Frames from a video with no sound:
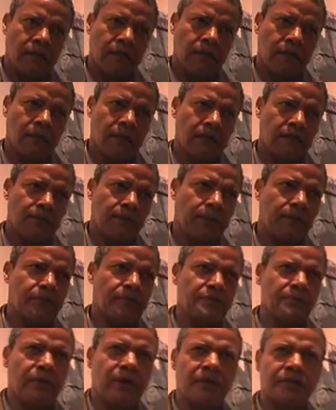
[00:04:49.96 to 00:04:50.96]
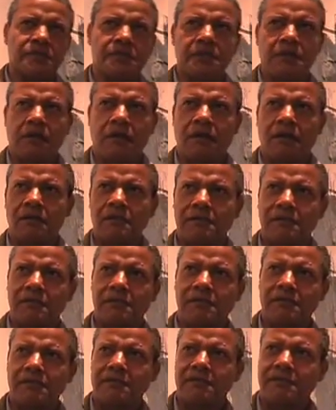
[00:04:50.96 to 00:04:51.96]
In postmodern
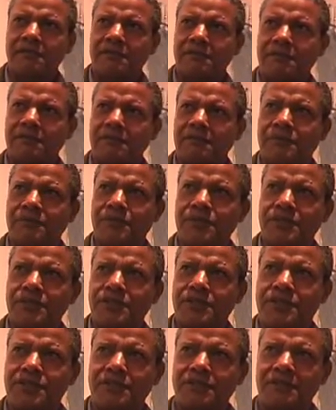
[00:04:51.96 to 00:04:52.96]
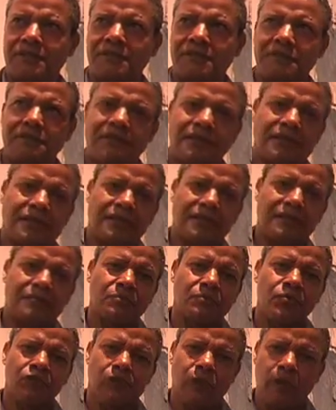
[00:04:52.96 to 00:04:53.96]
art, we should
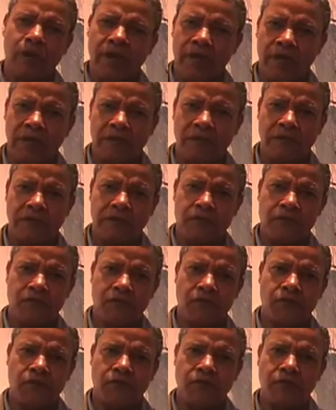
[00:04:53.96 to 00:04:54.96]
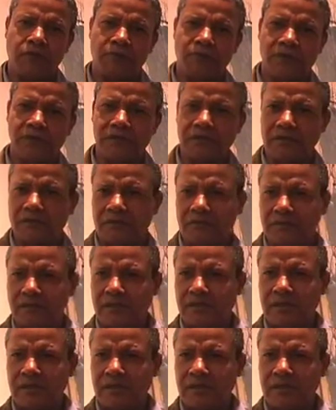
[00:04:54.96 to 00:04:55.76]
move away from formal